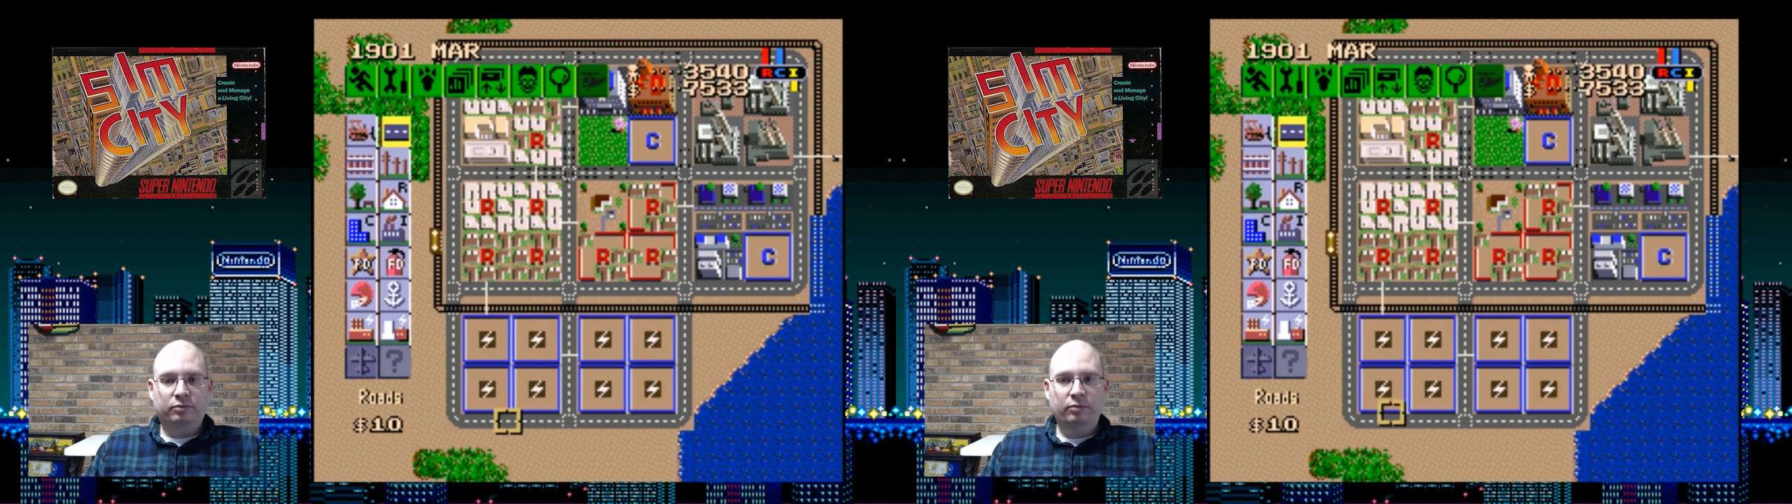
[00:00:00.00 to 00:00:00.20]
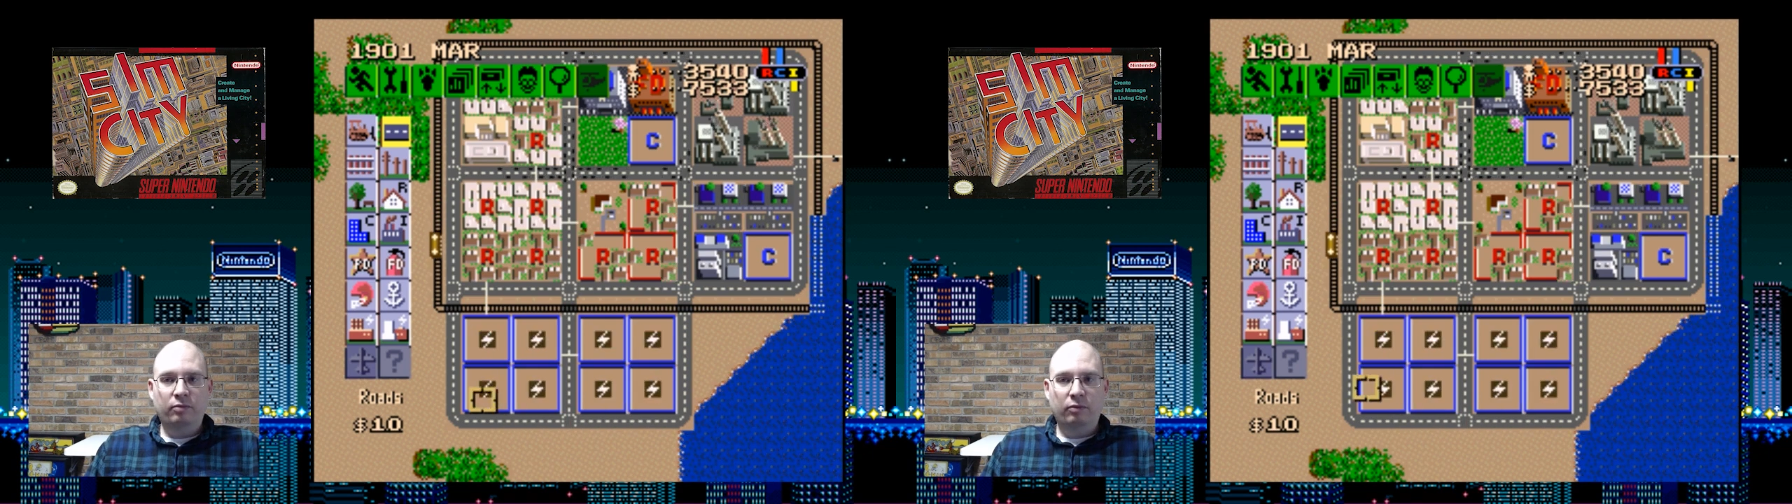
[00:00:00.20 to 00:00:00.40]

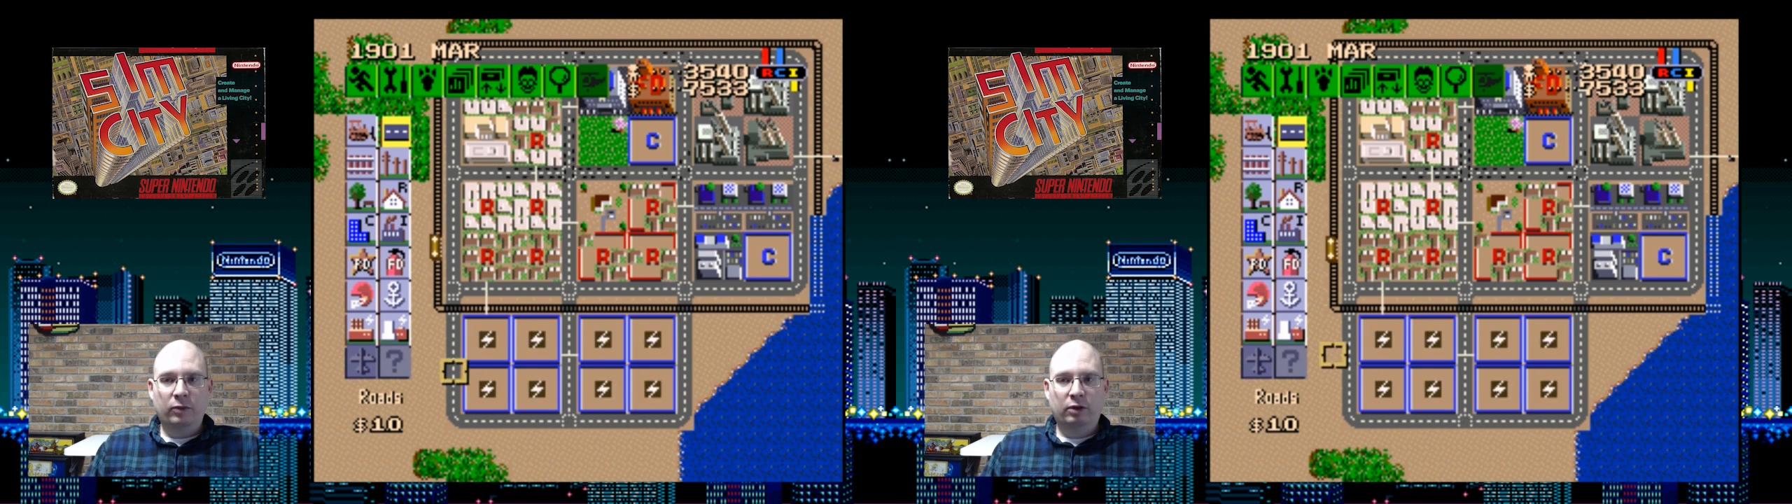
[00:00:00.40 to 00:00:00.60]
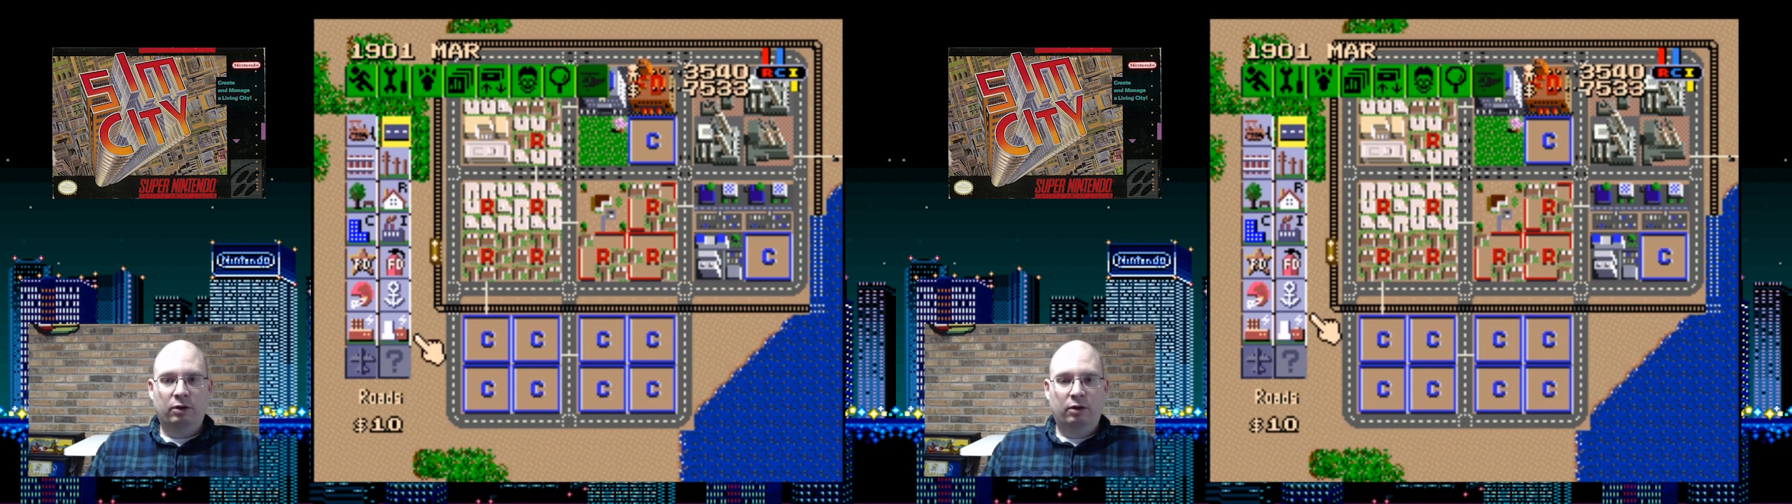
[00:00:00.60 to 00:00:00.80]

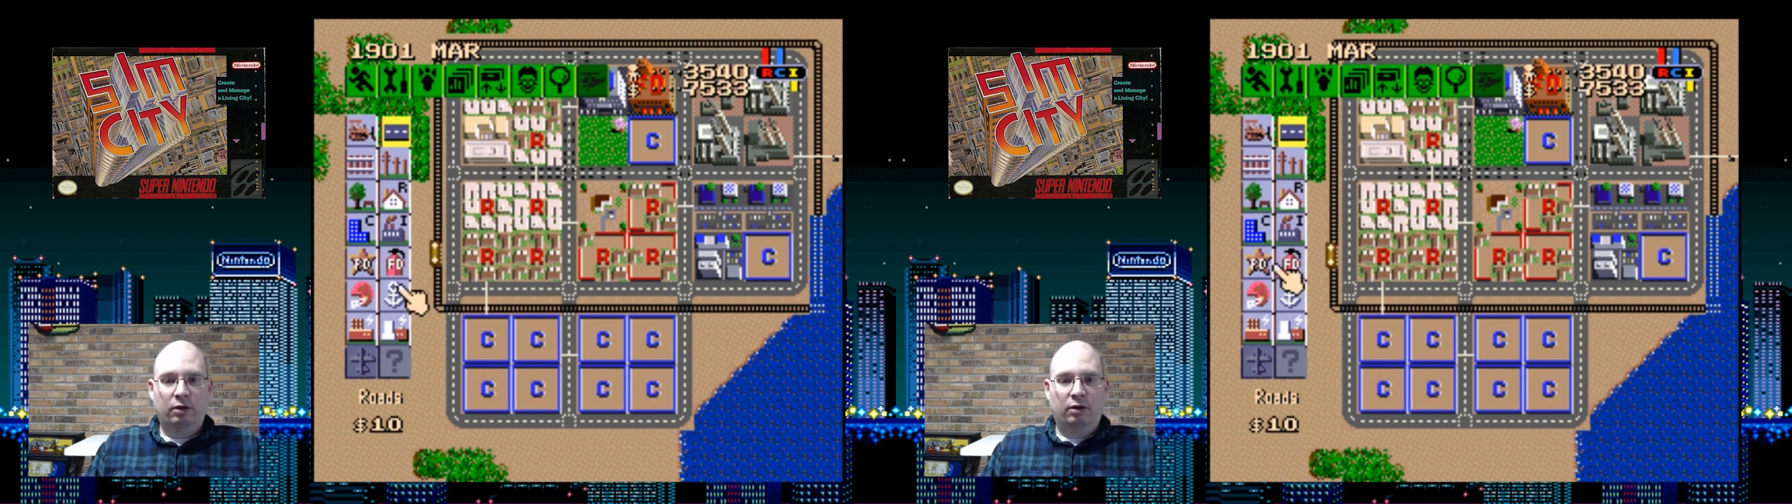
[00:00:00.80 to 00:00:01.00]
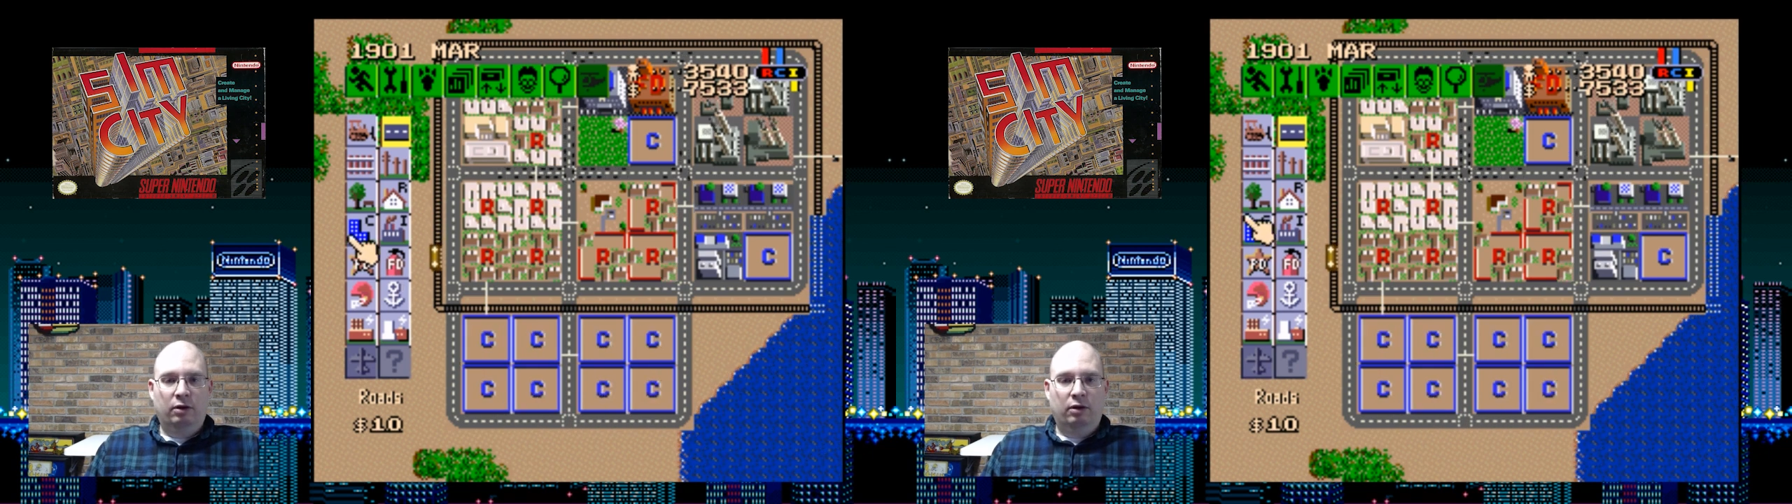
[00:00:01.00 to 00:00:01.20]

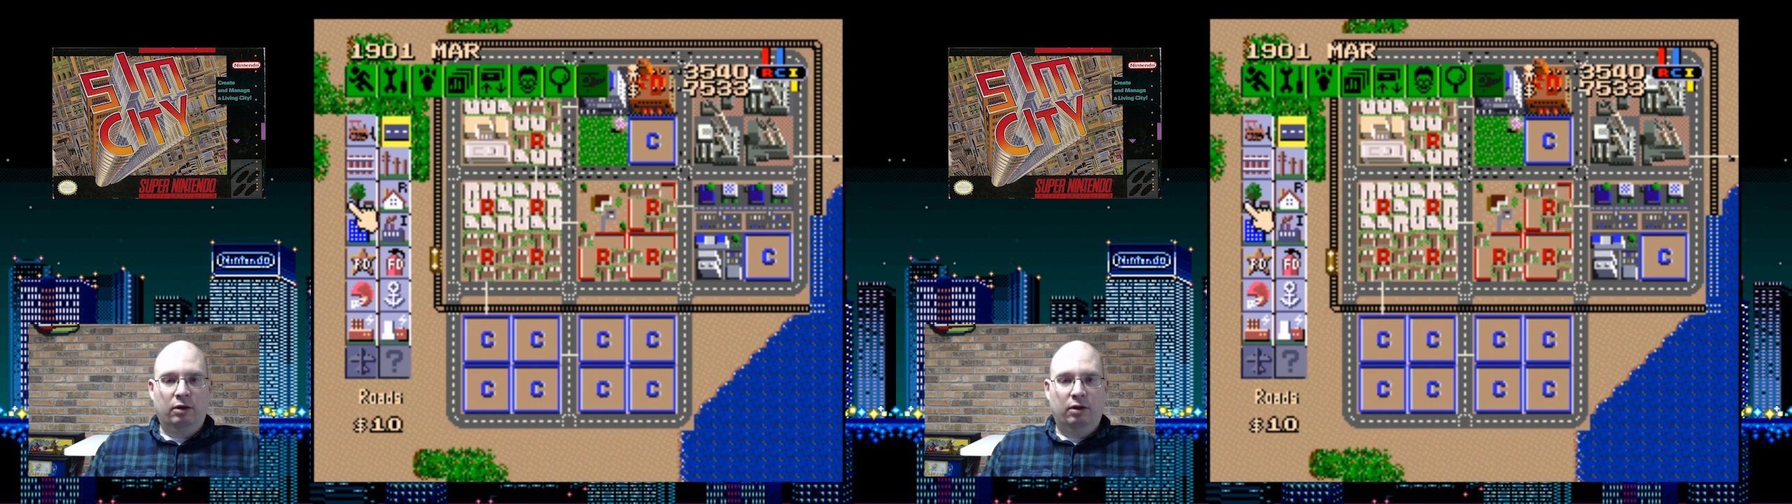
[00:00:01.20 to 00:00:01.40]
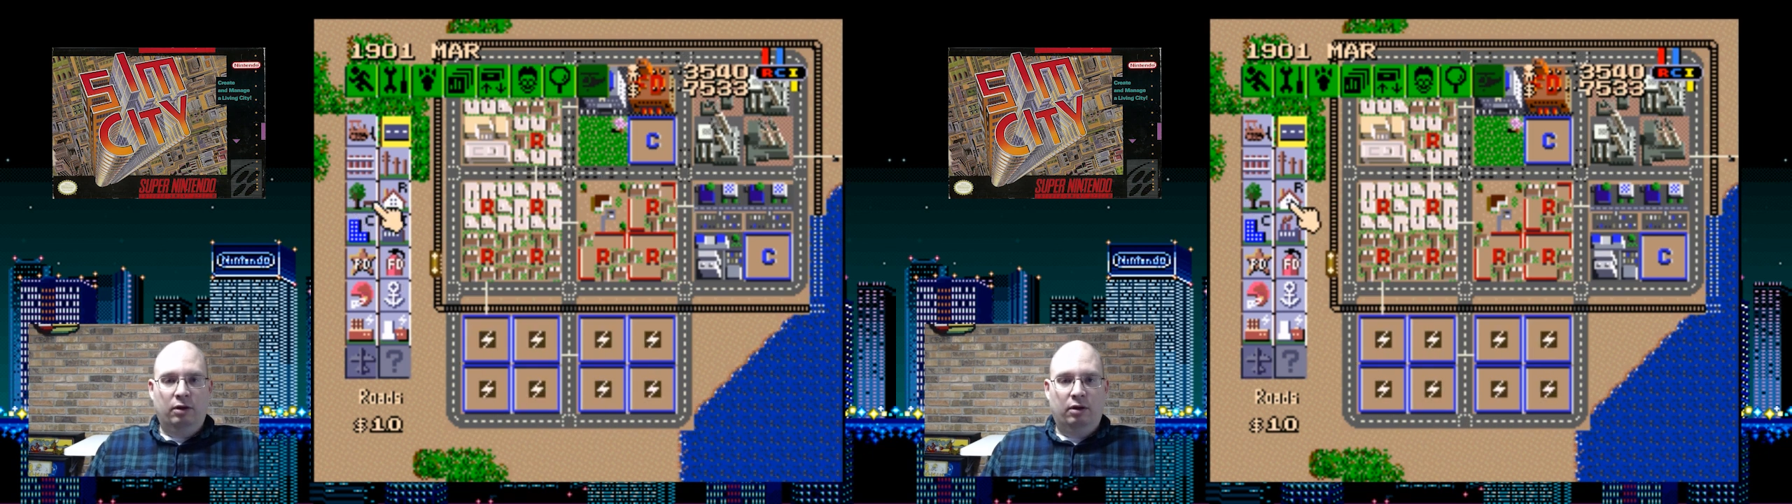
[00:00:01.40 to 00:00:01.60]

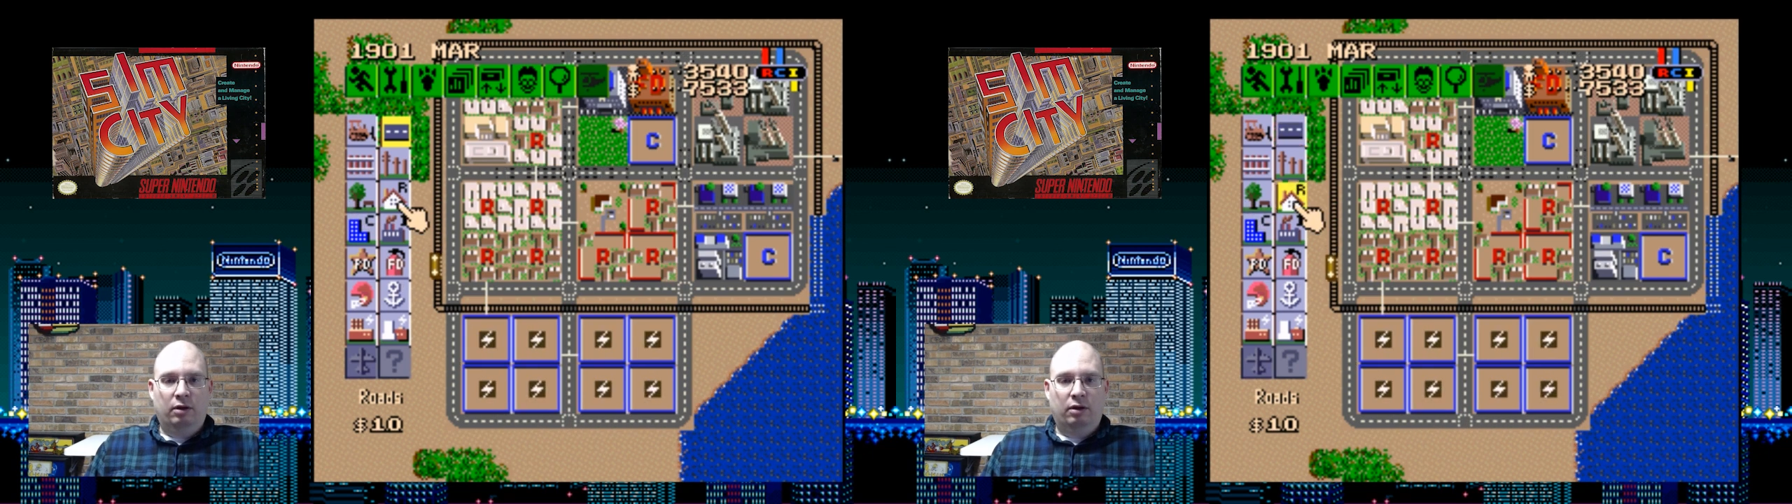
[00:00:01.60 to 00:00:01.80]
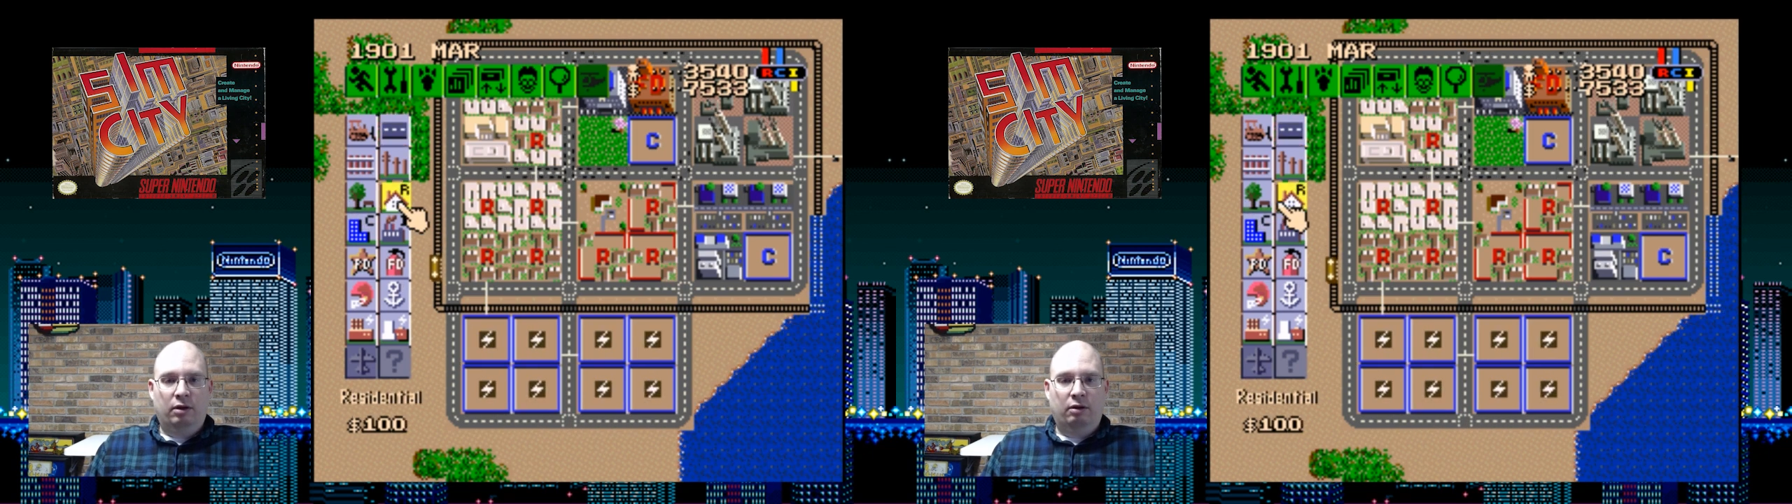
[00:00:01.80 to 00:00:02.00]

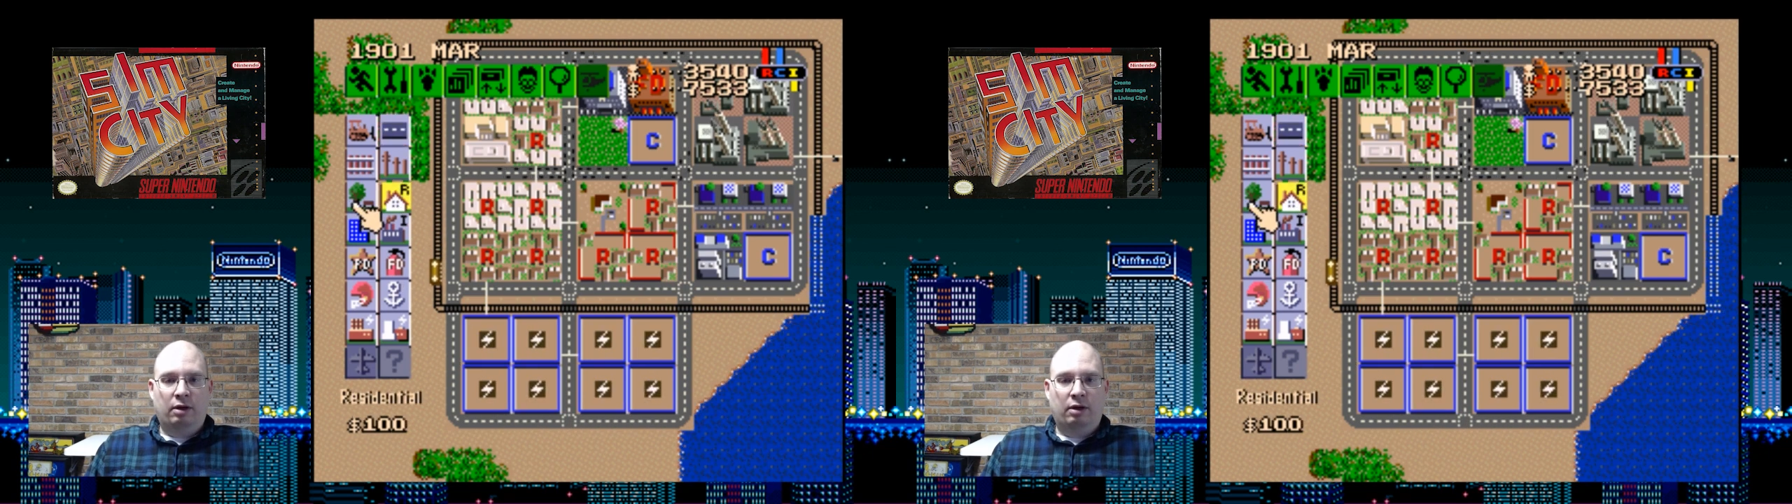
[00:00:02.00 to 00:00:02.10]
And then